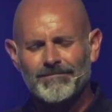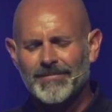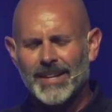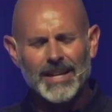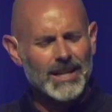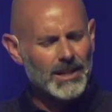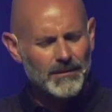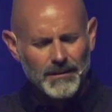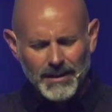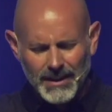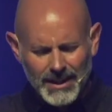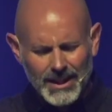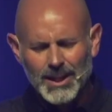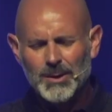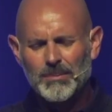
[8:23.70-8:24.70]
And if
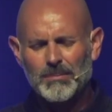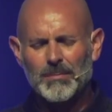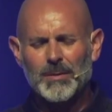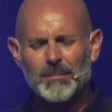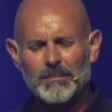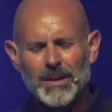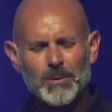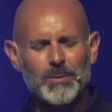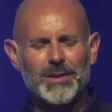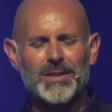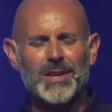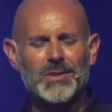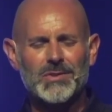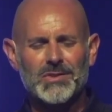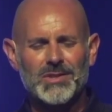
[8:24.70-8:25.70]
He be with
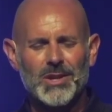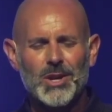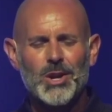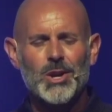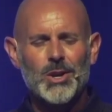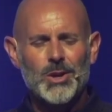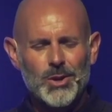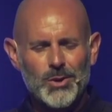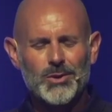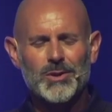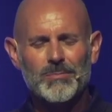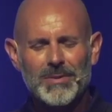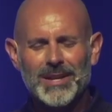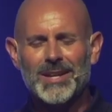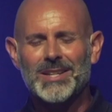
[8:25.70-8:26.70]
us, who can
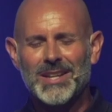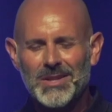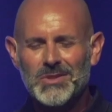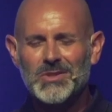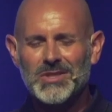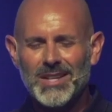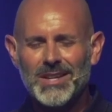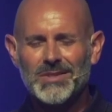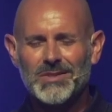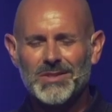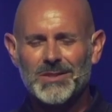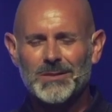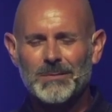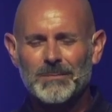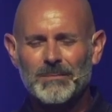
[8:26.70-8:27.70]
be against us?
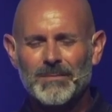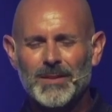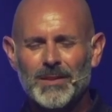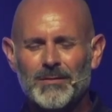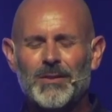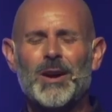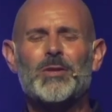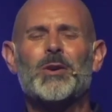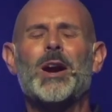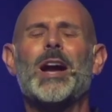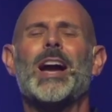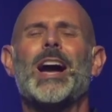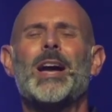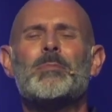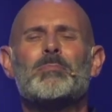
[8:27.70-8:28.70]
Father, I,
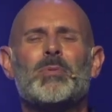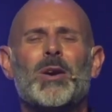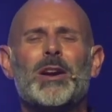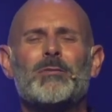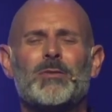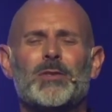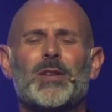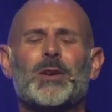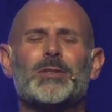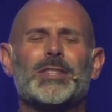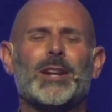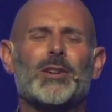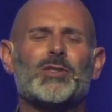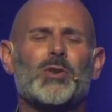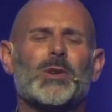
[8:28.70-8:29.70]
I, pray for those that
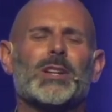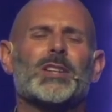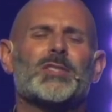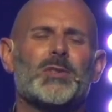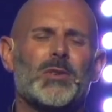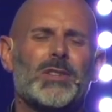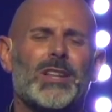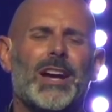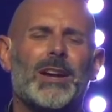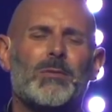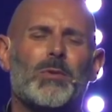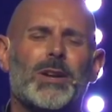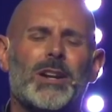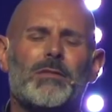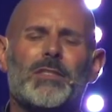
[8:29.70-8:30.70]
are joining us online,
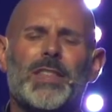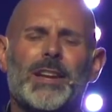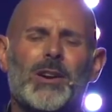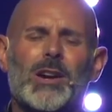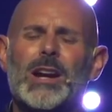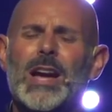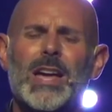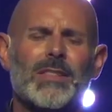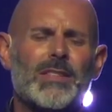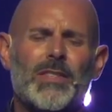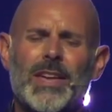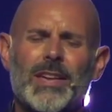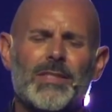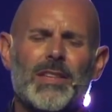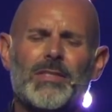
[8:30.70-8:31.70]
whatever they are, that they,
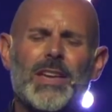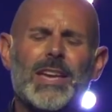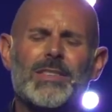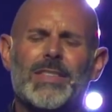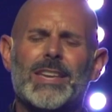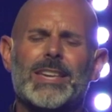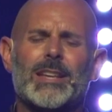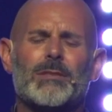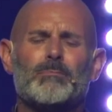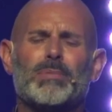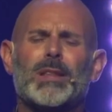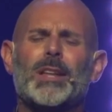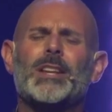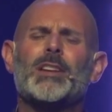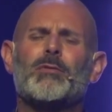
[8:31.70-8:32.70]
that they, they get
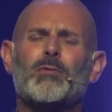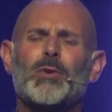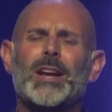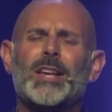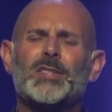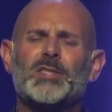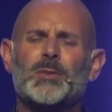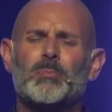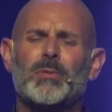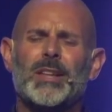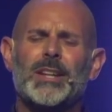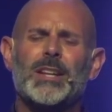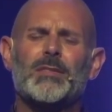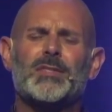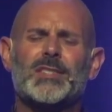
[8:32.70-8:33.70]
plenty of rest,
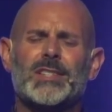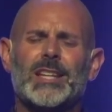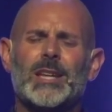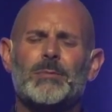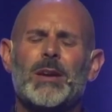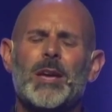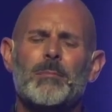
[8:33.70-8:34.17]
plenty of sleep.